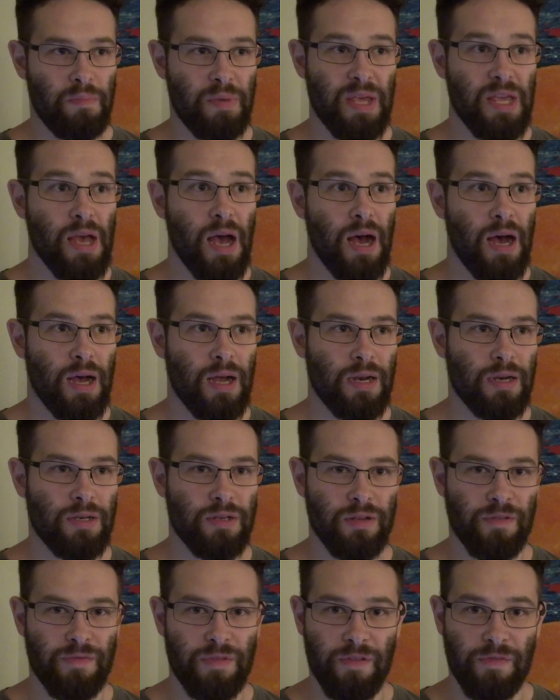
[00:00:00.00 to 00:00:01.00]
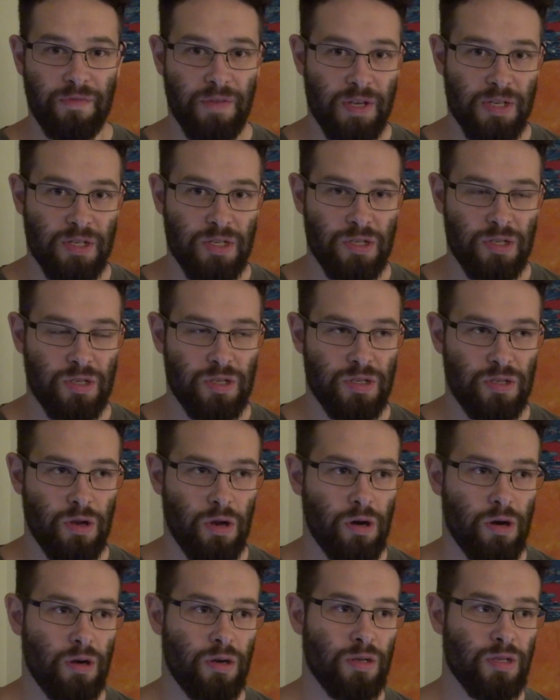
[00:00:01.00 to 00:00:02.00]
beyond of the fixed
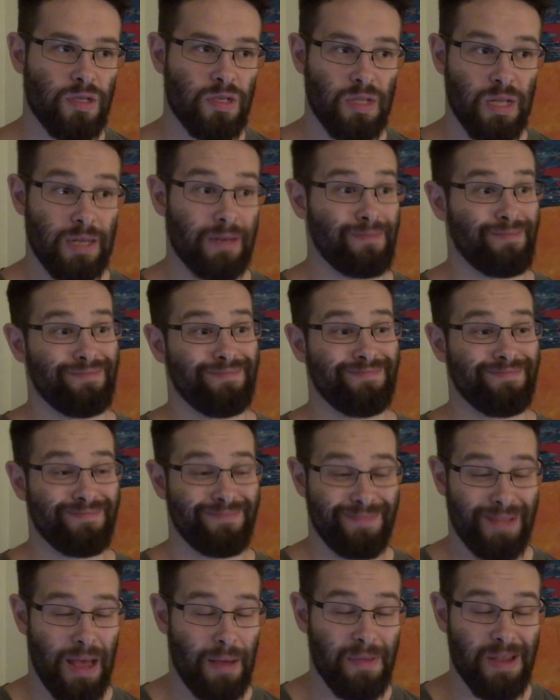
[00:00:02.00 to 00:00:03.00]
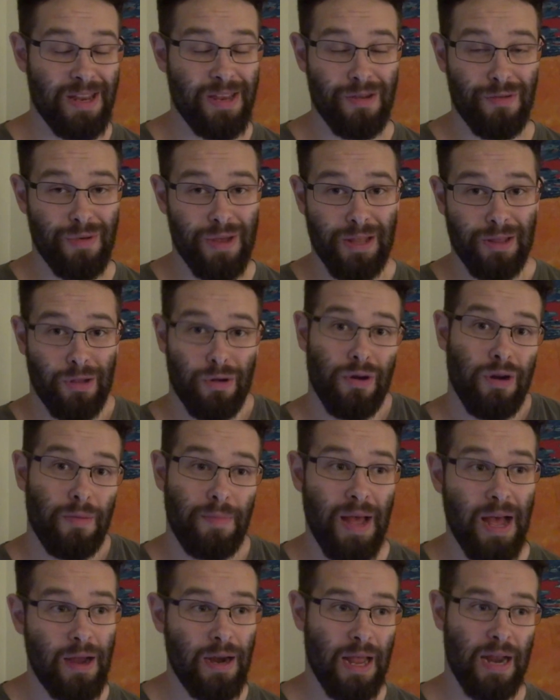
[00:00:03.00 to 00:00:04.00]
stars that I mean you can learn
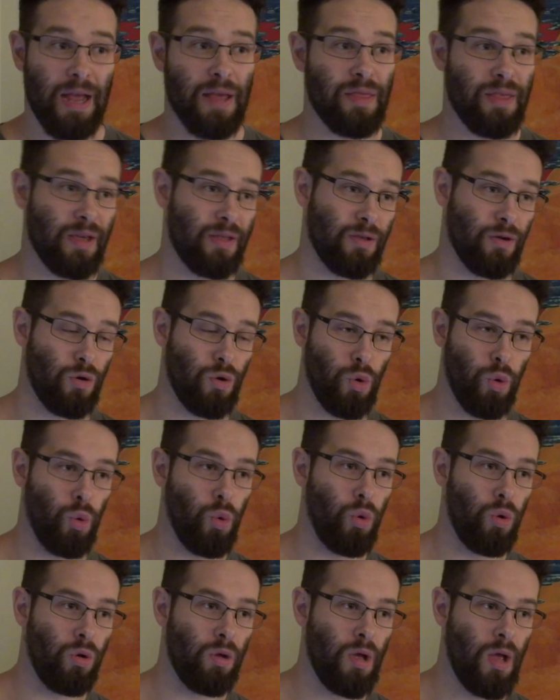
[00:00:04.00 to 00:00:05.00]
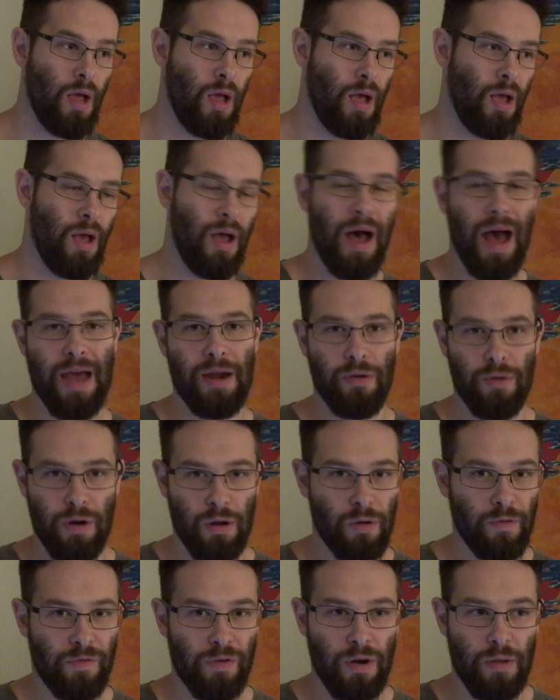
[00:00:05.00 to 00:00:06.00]
about and I think they're cool I don't
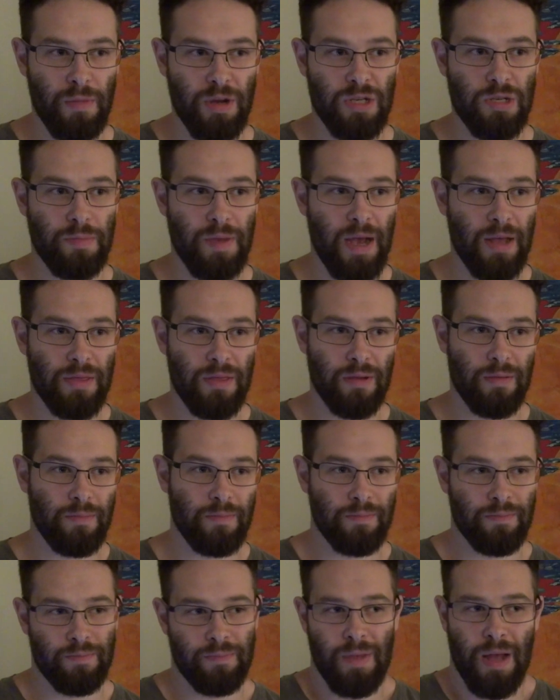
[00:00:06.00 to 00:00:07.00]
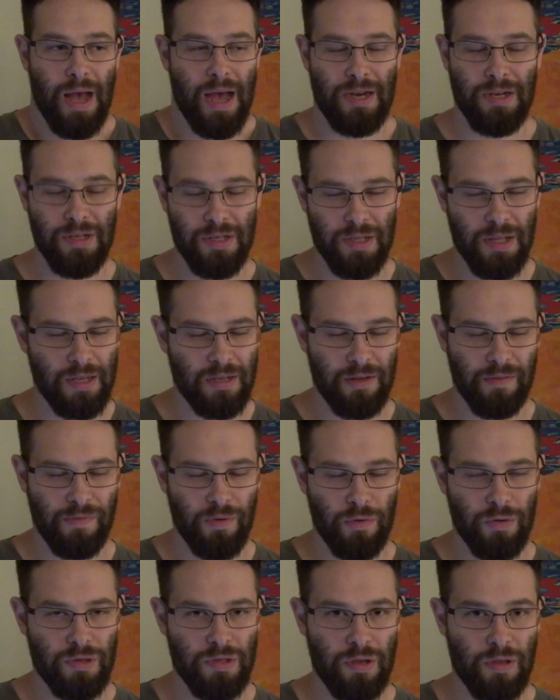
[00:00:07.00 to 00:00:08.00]
know very much about them. I just like to
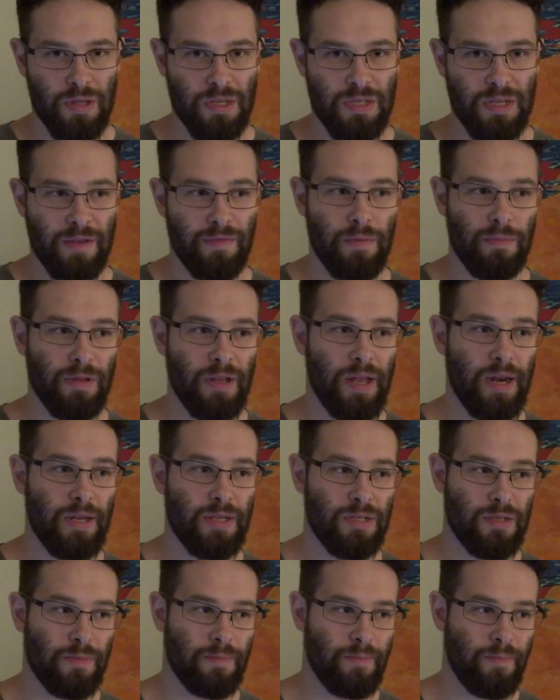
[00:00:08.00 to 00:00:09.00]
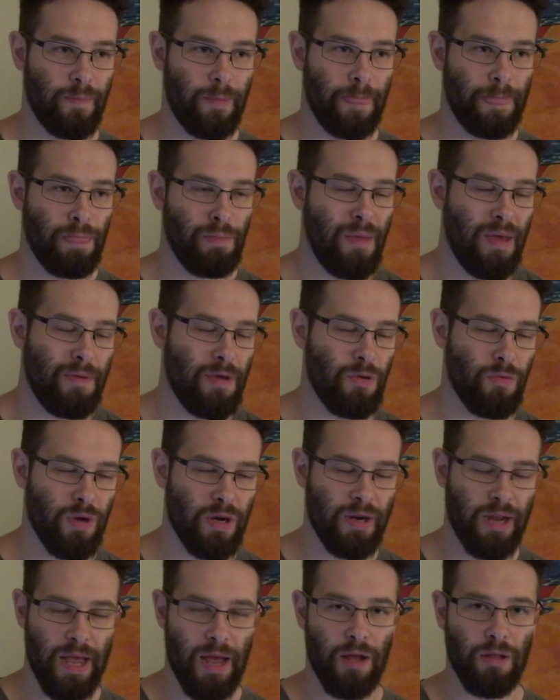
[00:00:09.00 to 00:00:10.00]
focus on the seven planets. Maybe
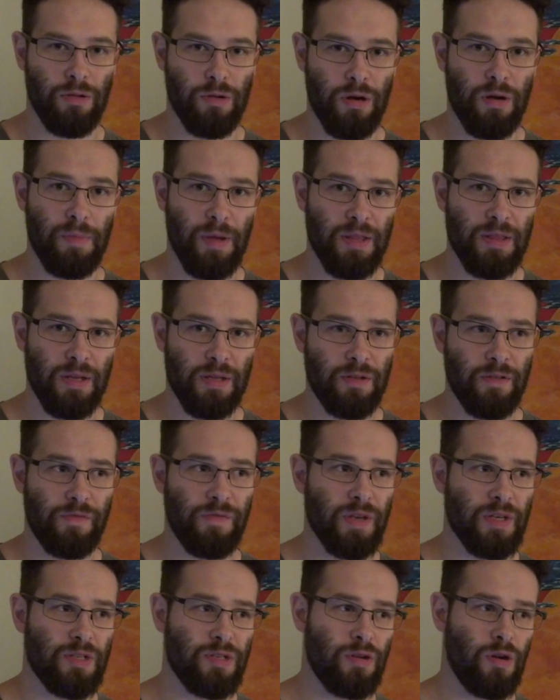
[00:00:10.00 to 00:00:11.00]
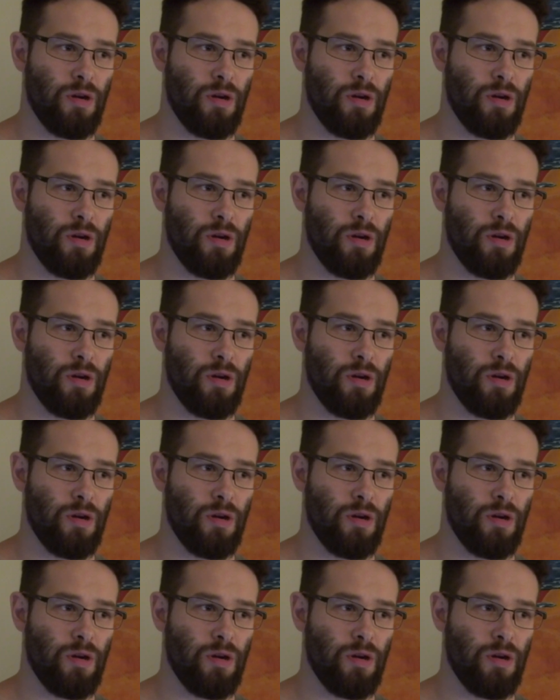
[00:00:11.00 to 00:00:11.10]
one day I'll learn about the fixed